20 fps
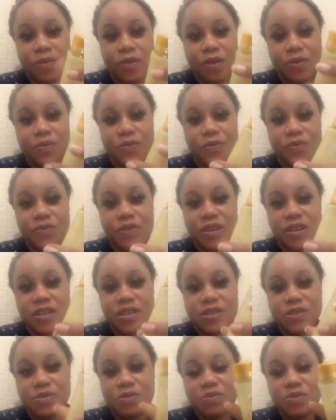you feel
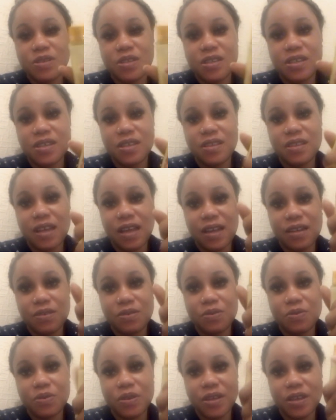it you see that
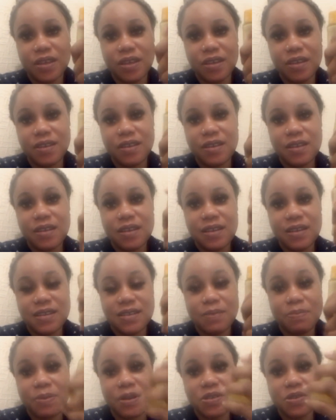okay
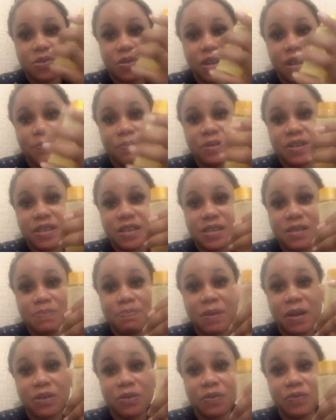there's a particular place
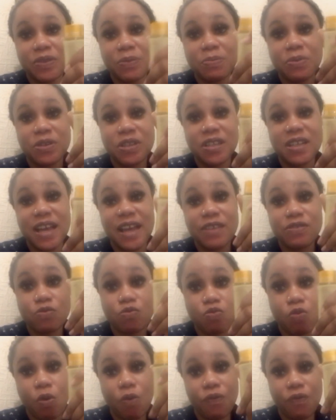part of the body that is
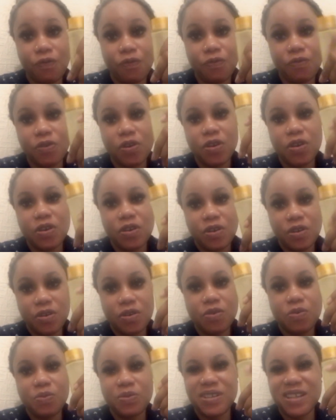rough
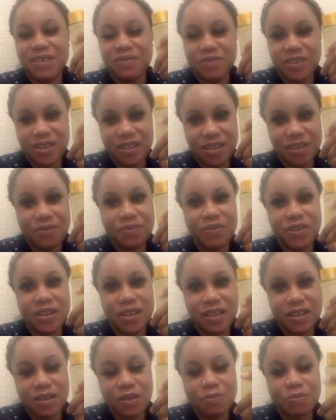you will definitely feel
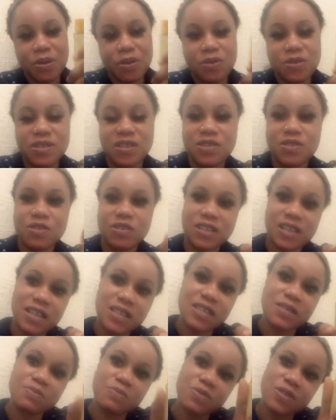it now because it's not
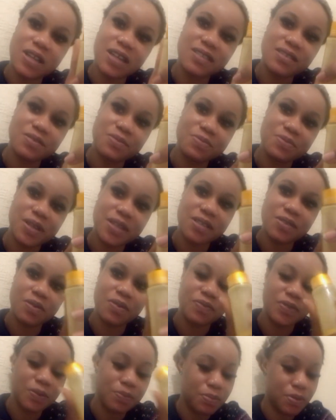as smooth as the rest
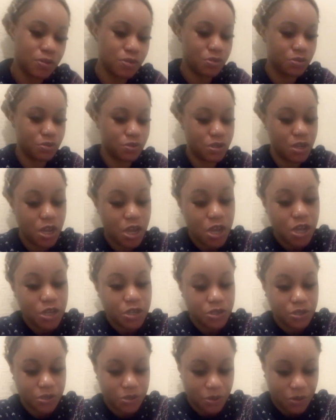of the bottle
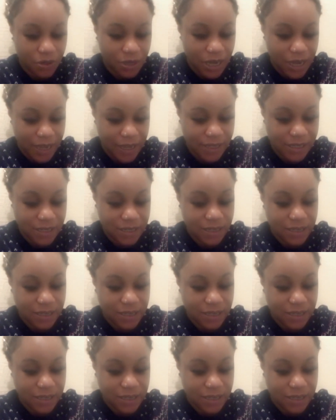so guys